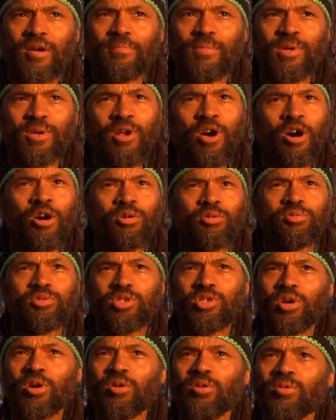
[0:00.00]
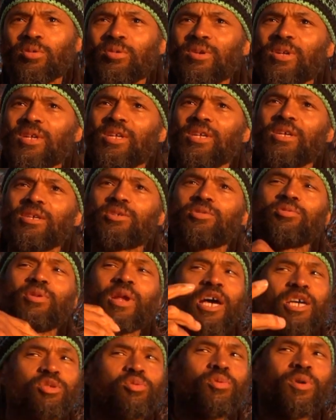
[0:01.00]
But no, so
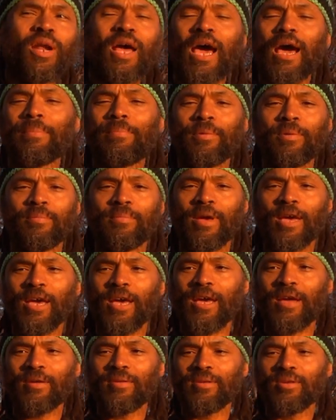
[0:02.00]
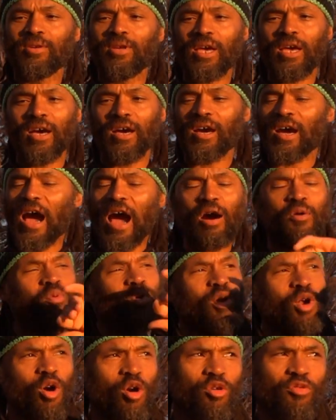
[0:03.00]
that's what happened, man. Yeah, I
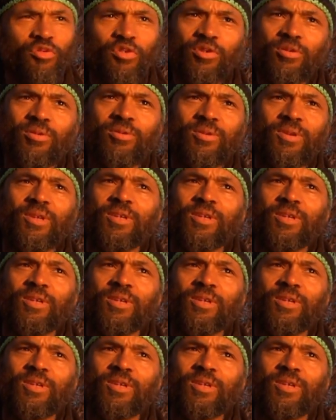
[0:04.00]
went over.